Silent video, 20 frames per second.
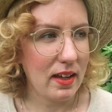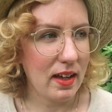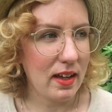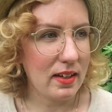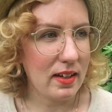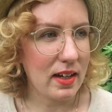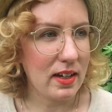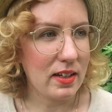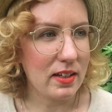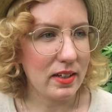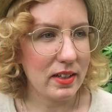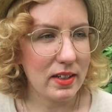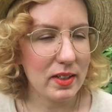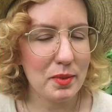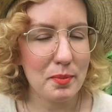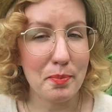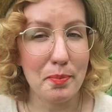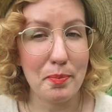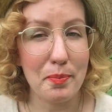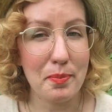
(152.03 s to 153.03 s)
and I could
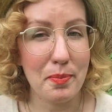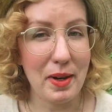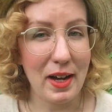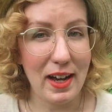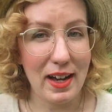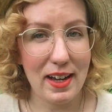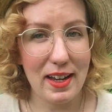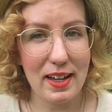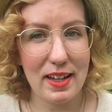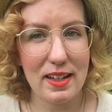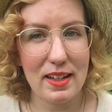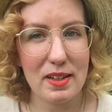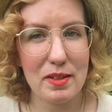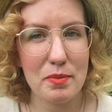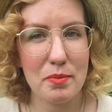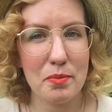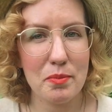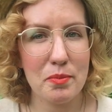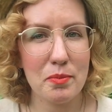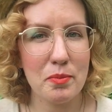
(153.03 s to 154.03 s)
buy
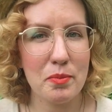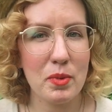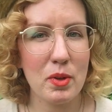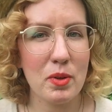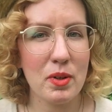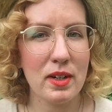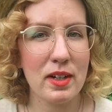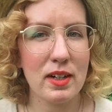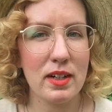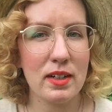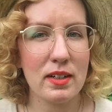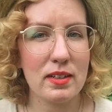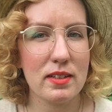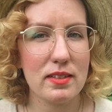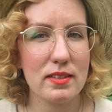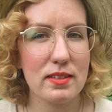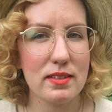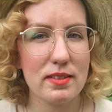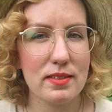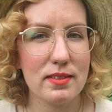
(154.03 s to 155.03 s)
more
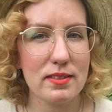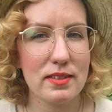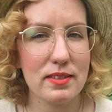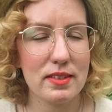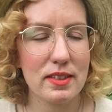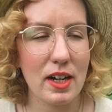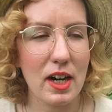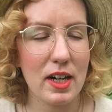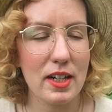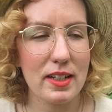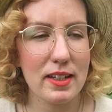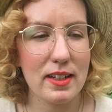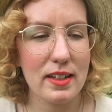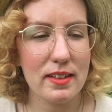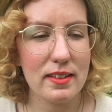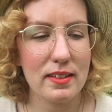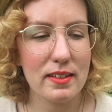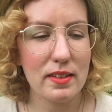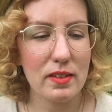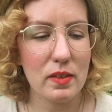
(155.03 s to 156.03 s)

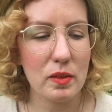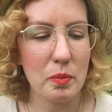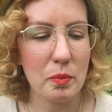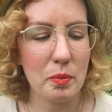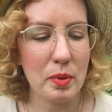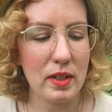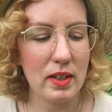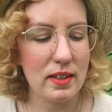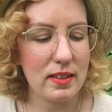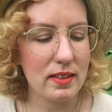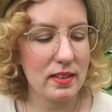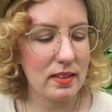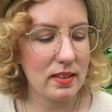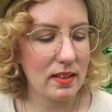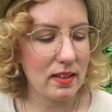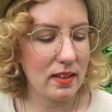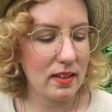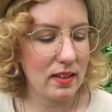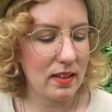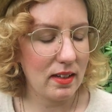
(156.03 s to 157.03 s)
cardigans, but
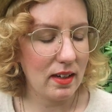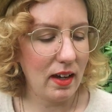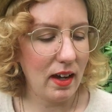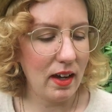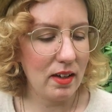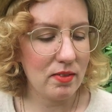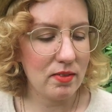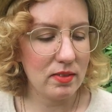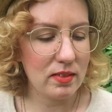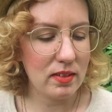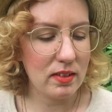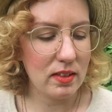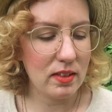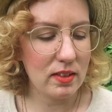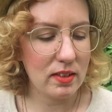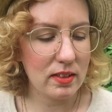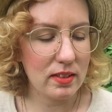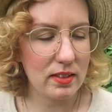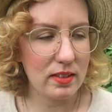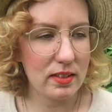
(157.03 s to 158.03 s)
I've
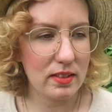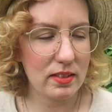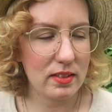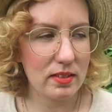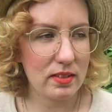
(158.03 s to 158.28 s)
looked